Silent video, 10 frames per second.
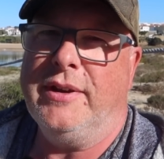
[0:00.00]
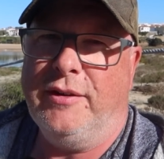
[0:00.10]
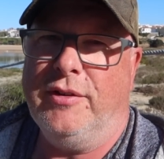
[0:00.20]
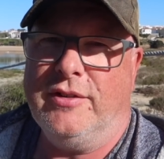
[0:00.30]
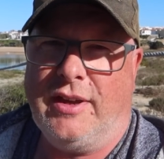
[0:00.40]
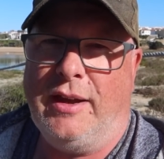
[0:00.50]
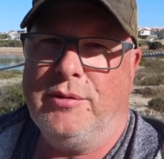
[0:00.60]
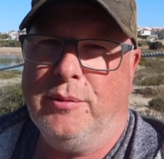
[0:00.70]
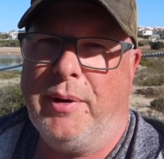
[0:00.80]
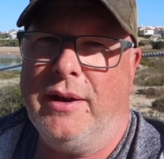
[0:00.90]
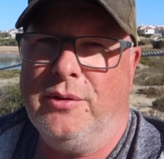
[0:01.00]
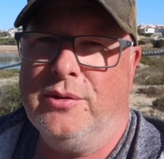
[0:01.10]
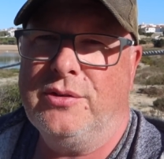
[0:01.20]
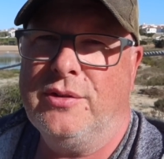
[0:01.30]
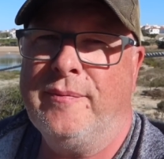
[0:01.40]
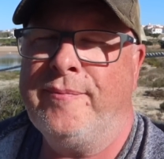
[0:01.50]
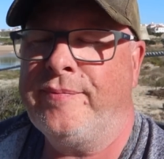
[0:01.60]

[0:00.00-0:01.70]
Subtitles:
different types of panels,